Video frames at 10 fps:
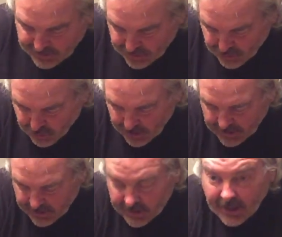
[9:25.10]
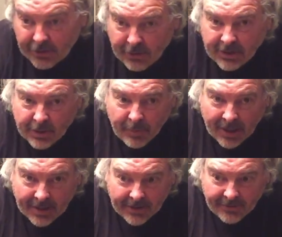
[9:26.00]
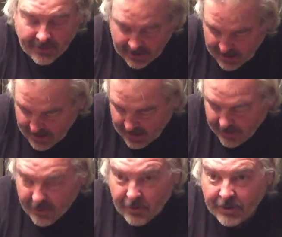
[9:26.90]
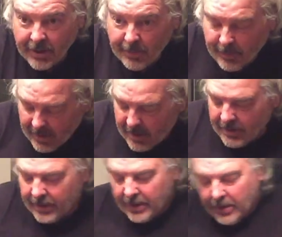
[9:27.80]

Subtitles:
stretchy hydration pockets. And they're deep, and they can